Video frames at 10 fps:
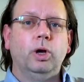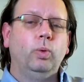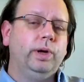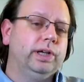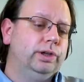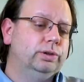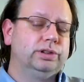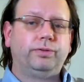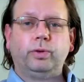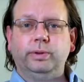We can use
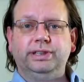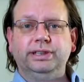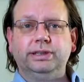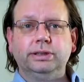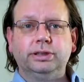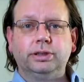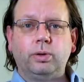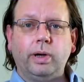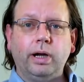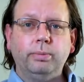it for resistance to
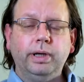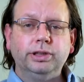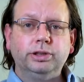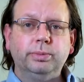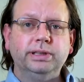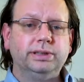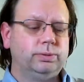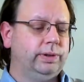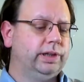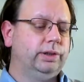ground measurements.
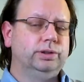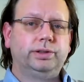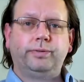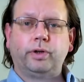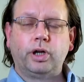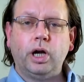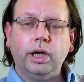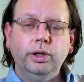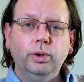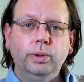We can use it for
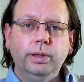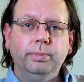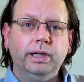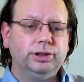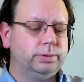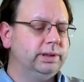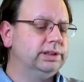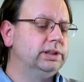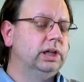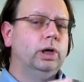continuity measurements.